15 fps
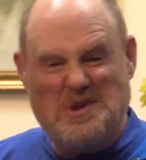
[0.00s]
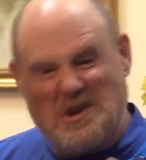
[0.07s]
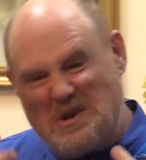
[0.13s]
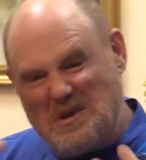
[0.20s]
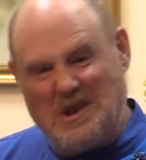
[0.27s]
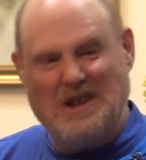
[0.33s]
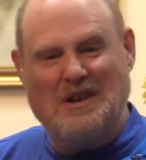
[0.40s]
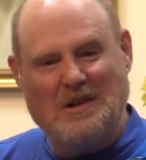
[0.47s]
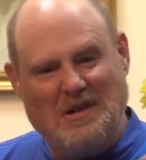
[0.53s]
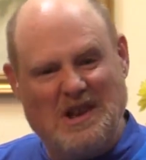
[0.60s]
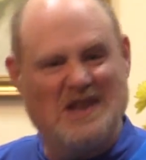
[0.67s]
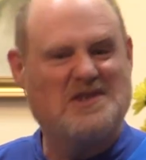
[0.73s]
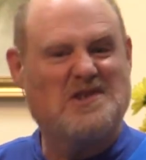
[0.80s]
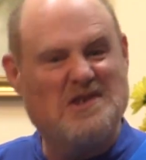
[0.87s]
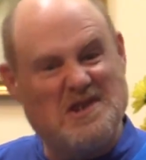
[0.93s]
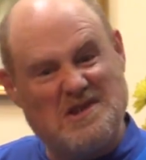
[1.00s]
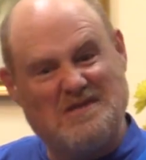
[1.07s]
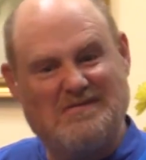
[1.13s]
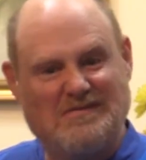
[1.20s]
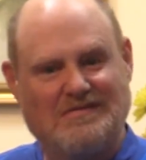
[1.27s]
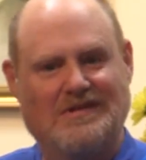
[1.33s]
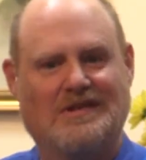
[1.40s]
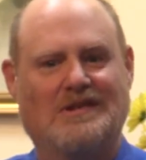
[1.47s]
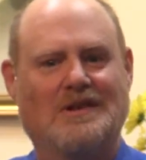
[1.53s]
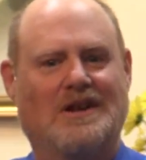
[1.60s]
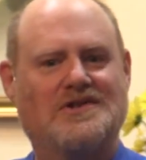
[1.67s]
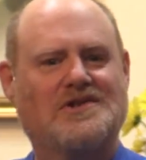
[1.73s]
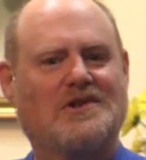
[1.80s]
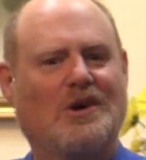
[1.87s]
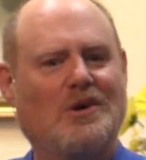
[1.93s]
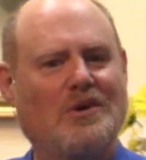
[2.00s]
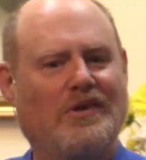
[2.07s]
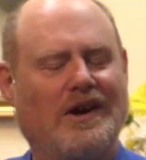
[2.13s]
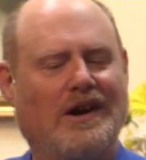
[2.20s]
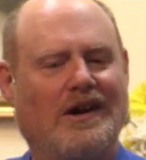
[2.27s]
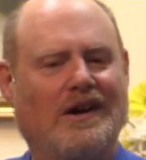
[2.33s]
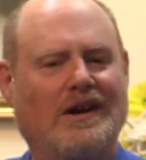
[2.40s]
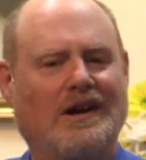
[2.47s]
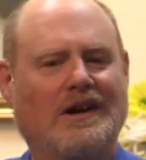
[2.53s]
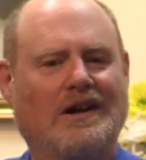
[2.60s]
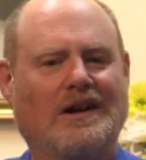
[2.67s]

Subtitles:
So, let's go there.